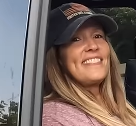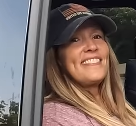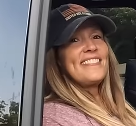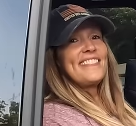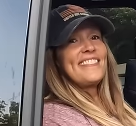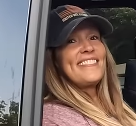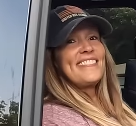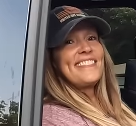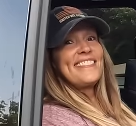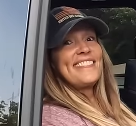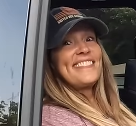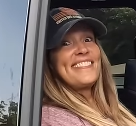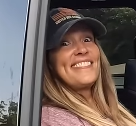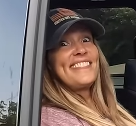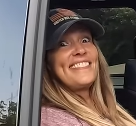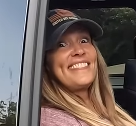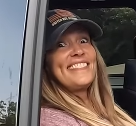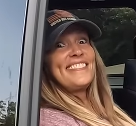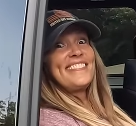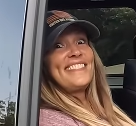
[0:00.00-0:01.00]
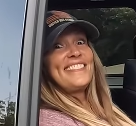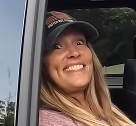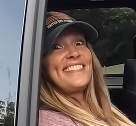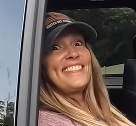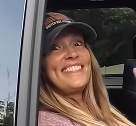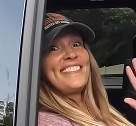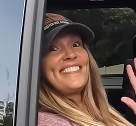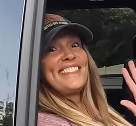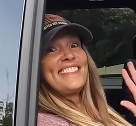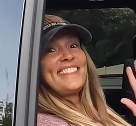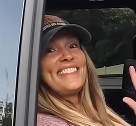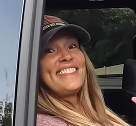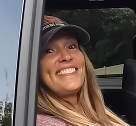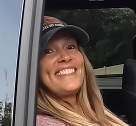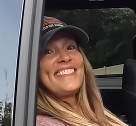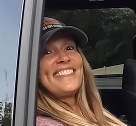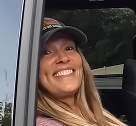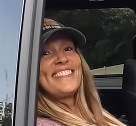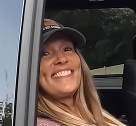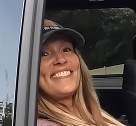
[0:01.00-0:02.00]

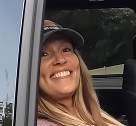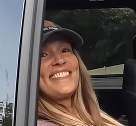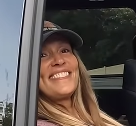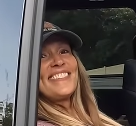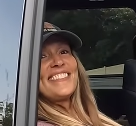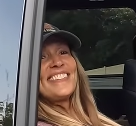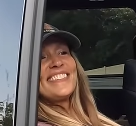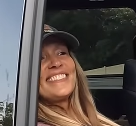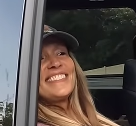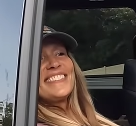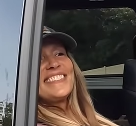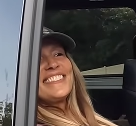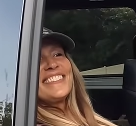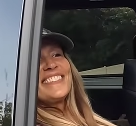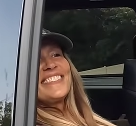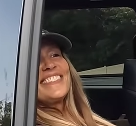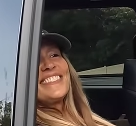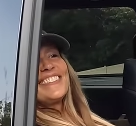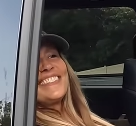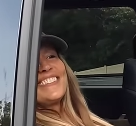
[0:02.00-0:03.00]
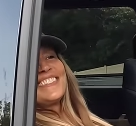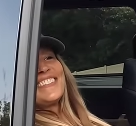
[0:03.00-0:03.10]
Nobody speaks.